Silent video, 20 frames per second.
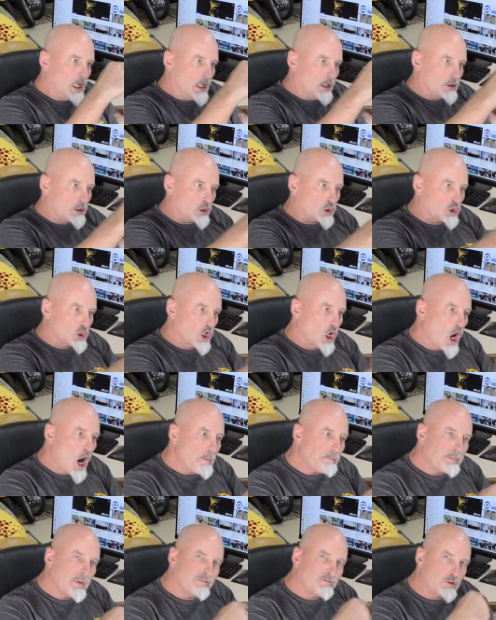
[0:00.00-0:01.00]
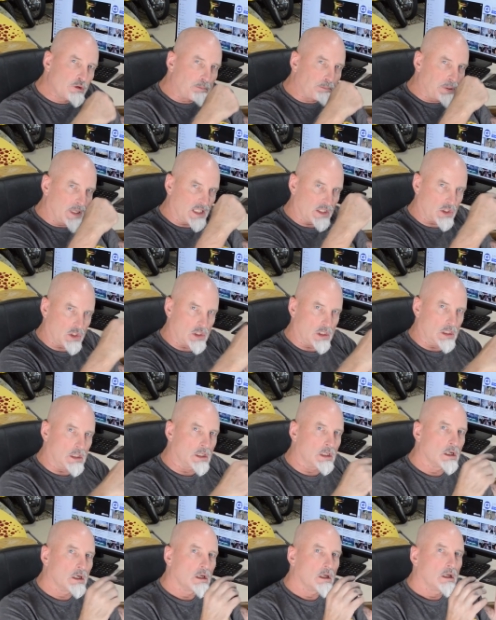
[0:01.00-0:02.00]
the top of the
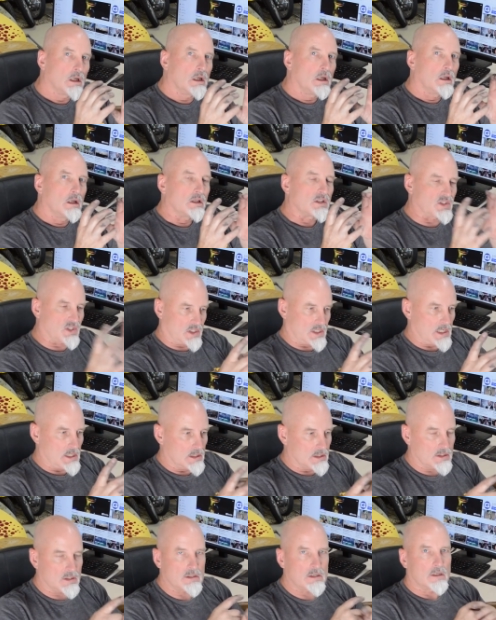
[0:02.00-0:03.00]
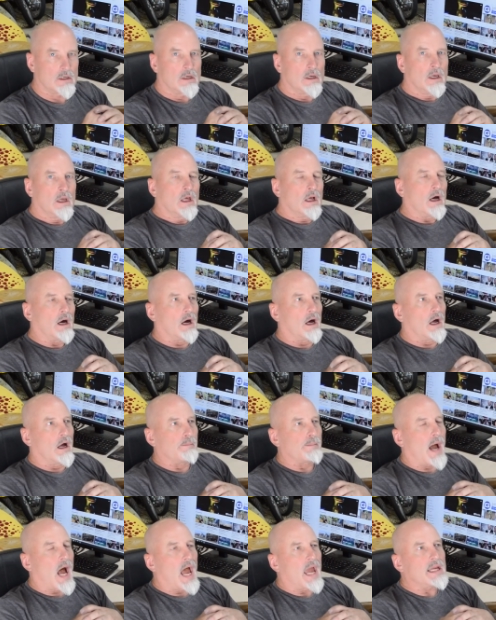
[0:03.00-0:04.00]
piston seized.
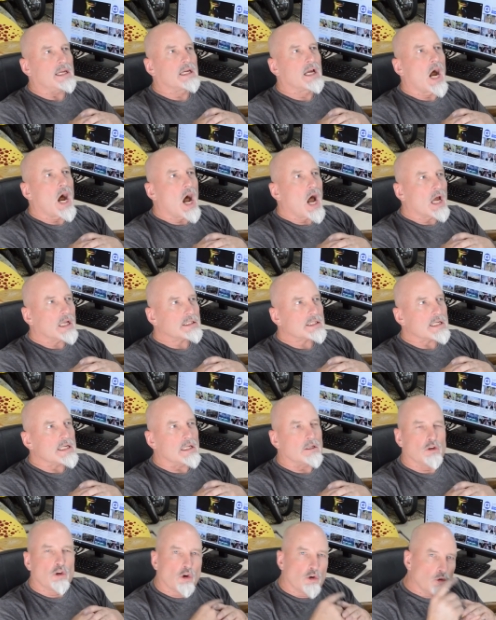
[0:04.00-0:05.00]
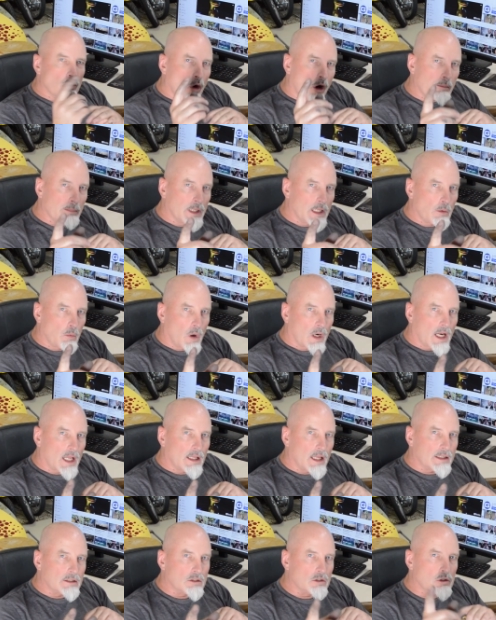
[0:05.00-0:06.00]
I got it. Normally what I
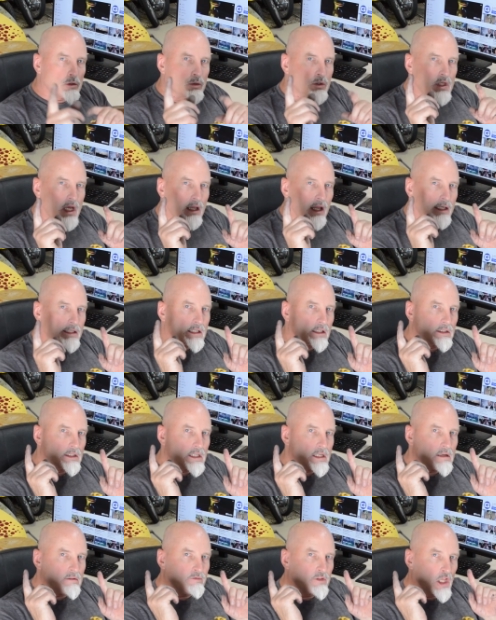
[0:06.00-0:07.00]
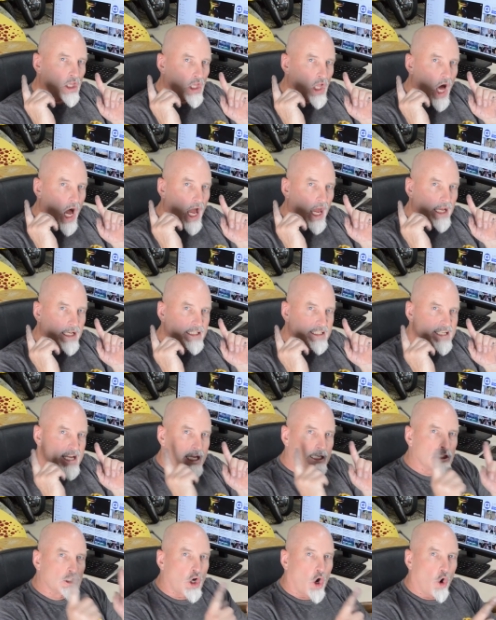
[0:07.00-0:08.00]
like to do is I like to leave the line
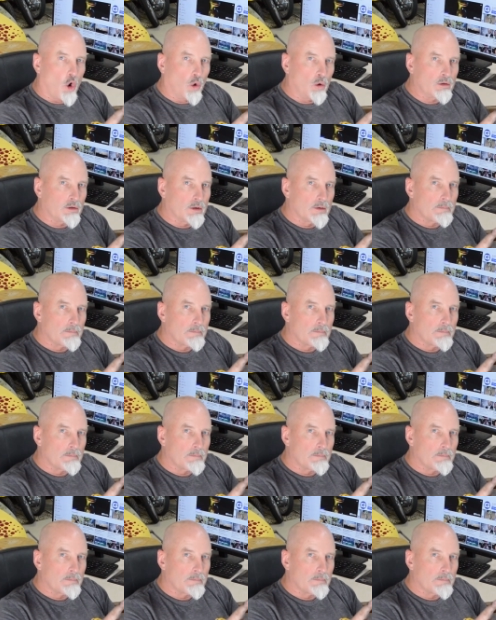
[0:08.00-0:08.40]
dead cold,